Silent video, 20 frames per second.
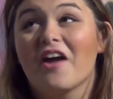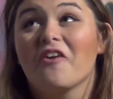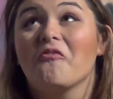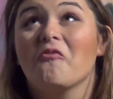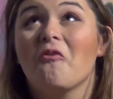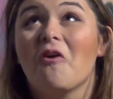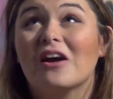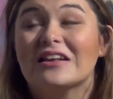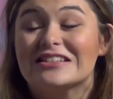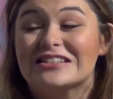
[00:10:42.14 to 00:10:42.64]
I
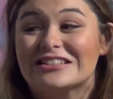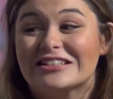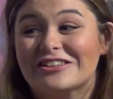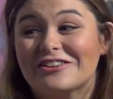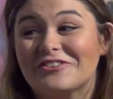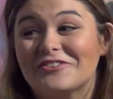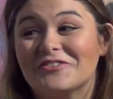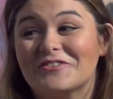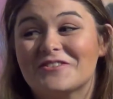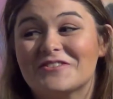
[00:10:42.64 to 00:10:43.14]
want
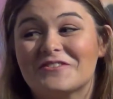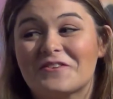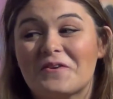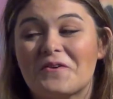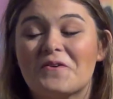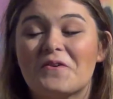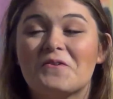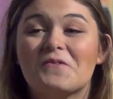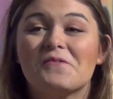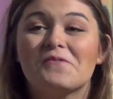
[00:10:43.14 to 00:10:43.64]
to
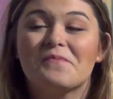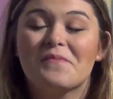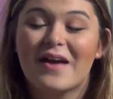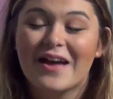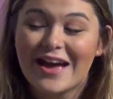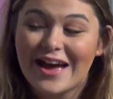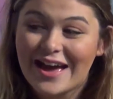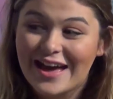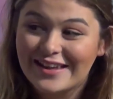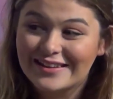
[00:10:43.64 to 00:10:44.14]
so
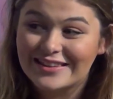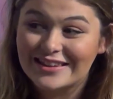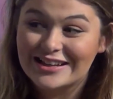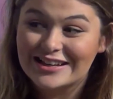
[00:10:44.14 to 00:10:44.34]
badly.